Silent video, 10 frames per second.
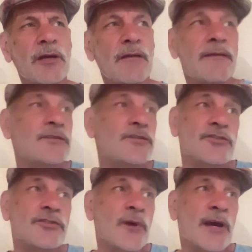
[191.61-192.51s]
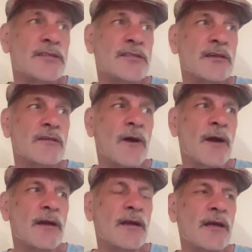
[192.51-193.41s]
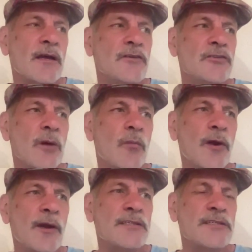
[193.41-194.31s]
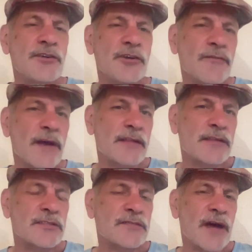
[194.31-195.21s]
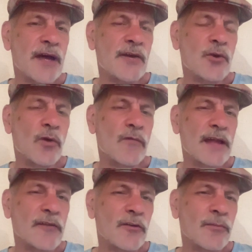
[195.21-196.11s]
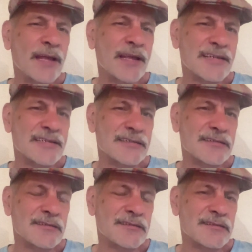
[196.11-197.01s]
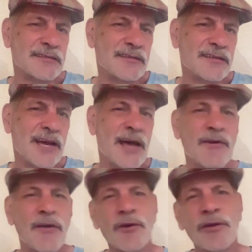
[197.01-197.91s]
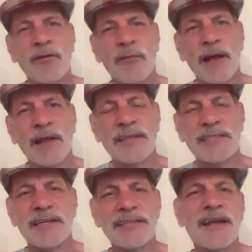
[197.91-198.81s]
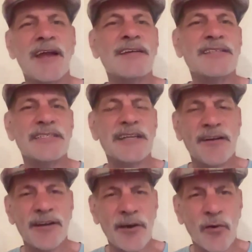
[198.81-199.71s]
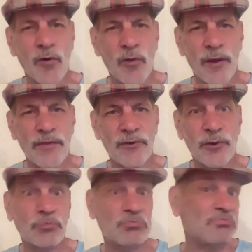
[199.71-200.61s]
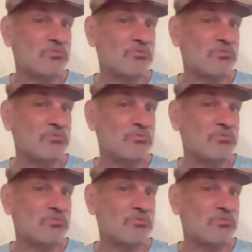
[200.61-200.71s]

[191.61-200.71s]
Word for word: And this is just the way I see the card. Do I want to continue to fight this fight or have I learned my lesson? Have I already learned my lesson? It's not necessary to go all the way through.